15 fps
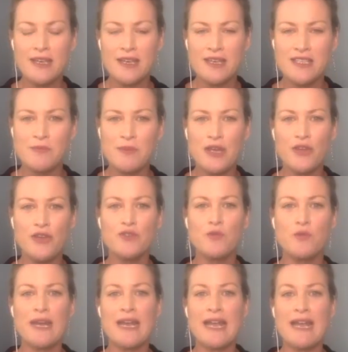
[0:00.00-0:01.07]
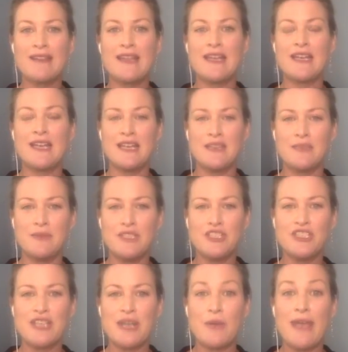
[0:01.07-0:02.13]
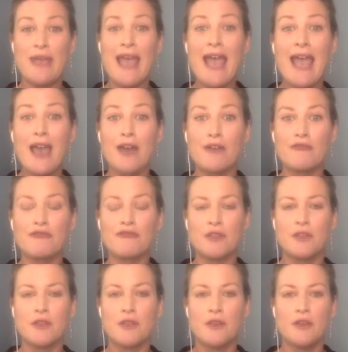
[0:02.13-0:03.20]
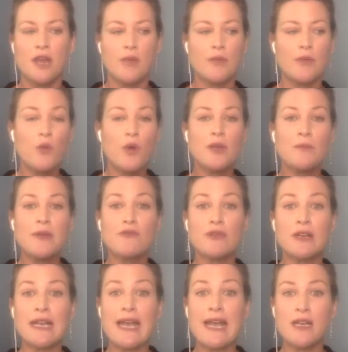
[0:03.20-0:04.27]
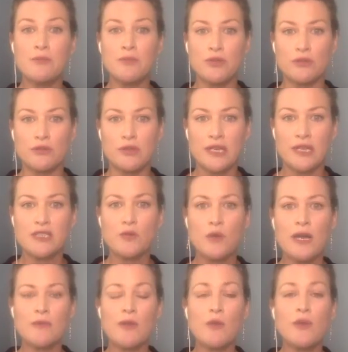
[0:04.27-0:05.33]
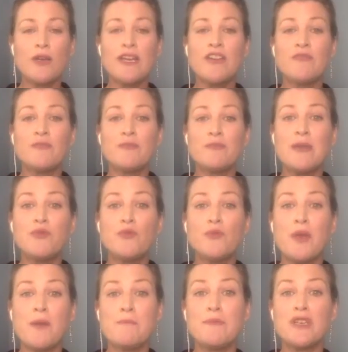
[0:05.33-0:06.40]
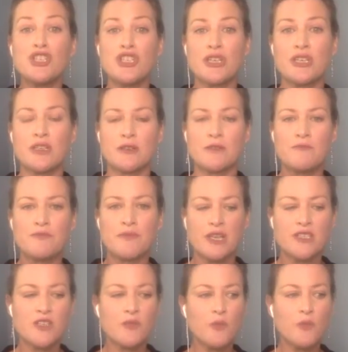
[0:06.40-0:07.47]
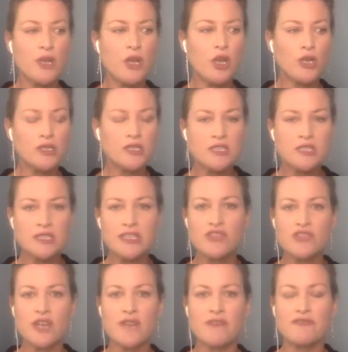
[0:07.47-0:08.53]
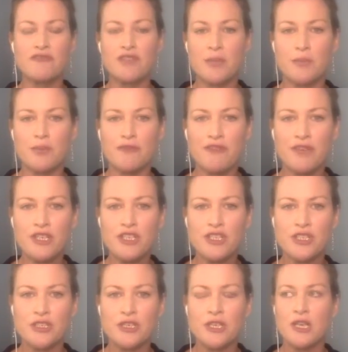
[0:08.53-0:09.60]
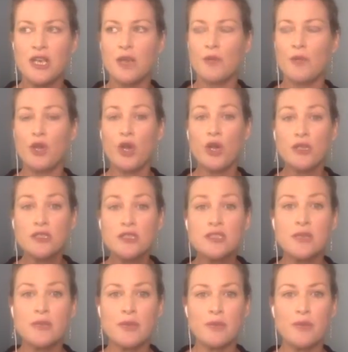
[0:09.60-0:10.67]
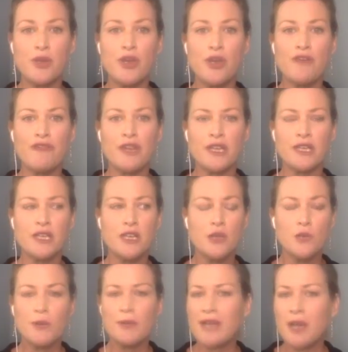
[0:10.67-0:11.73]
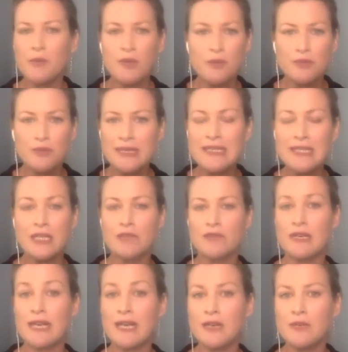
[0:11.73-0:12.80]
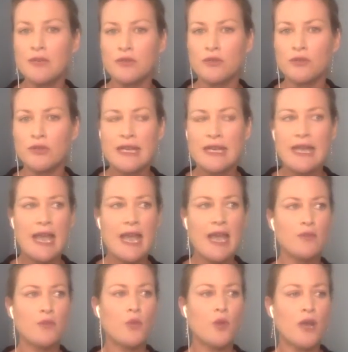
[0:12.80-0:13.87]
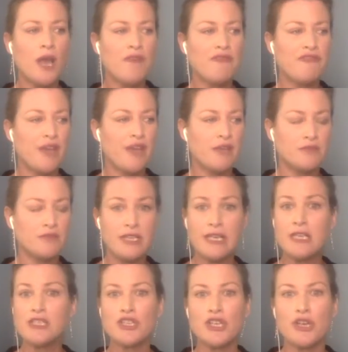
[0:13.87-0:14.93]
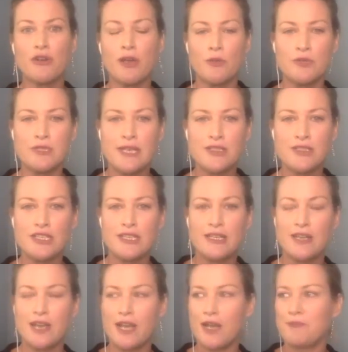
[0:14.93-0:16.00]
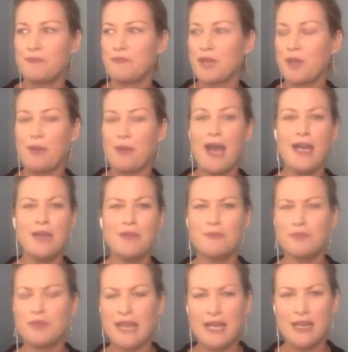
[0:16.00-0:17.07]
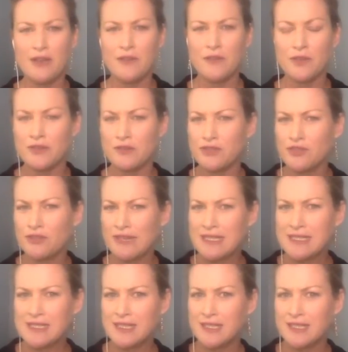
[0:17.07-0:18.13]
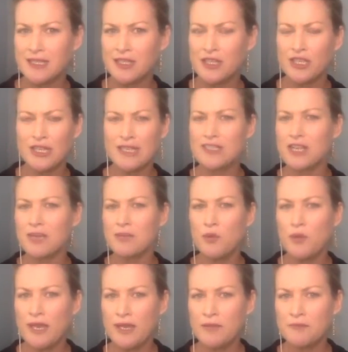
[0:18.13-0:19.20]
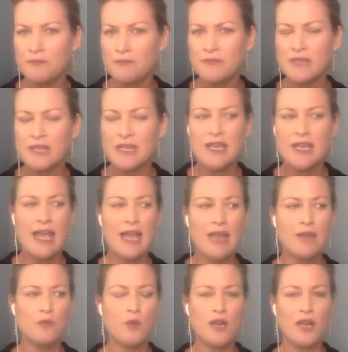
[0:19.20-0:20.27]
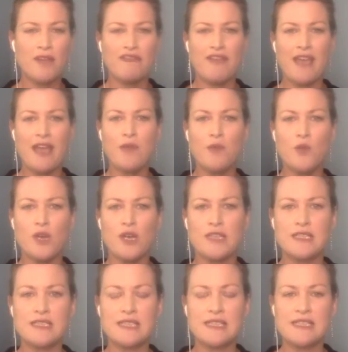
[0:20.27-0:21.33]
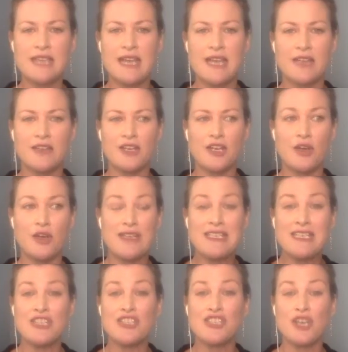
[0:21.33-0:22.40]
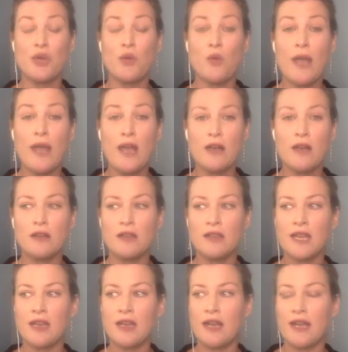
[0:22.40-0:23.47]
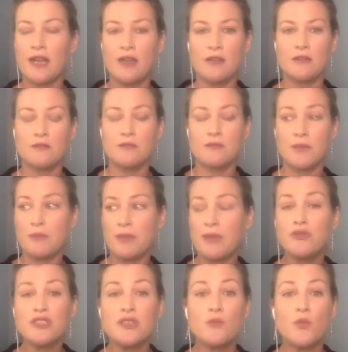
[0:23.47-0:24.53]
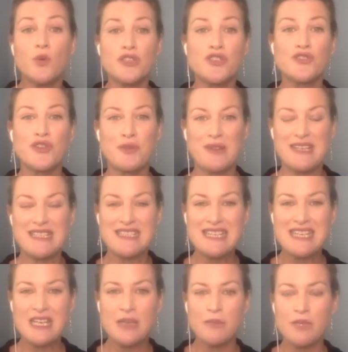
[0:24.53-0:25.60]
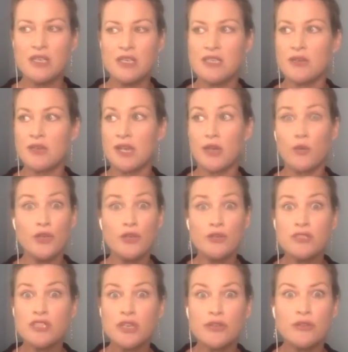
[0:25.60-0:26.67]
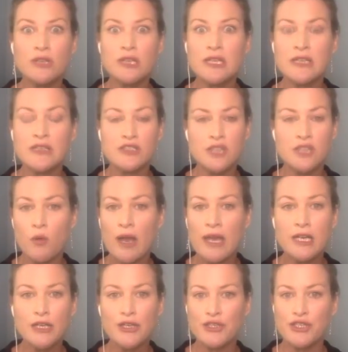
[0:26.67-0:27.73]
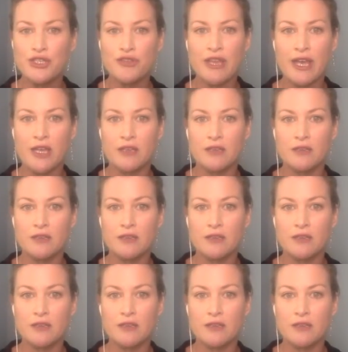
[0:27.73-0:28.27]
it's about who's waiting out there to hear the message that we have and we want to be relatable as well we want to give people permission and so if we're constantly striving for that perfection and we're constantly being perfect, we become completely unrelatable. And what I found years ago, I was actually um, a party planner, a direct seller, you know, like Tupperware. And what I found was, is that, you know, I did it so well that I, the people didn't want to join my team because they were like, well, you're so good at it. There's no way I could do that